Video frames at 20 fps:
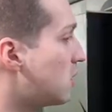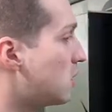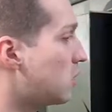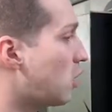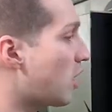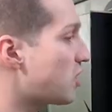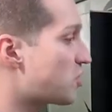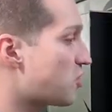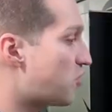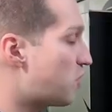
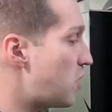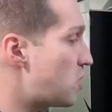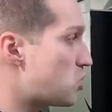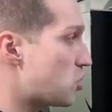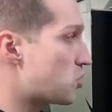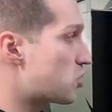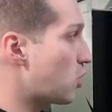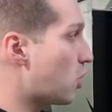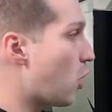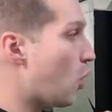lots of
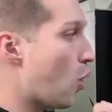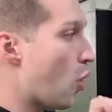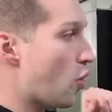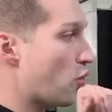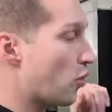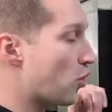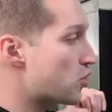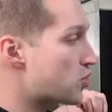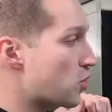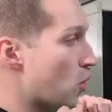features to go
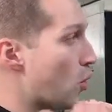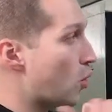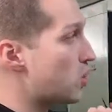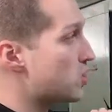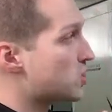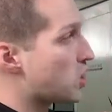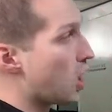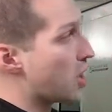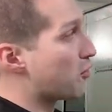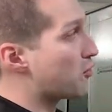over. So
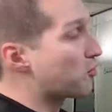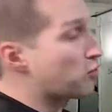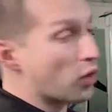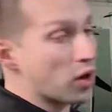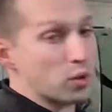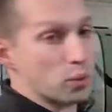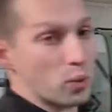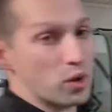it's got a front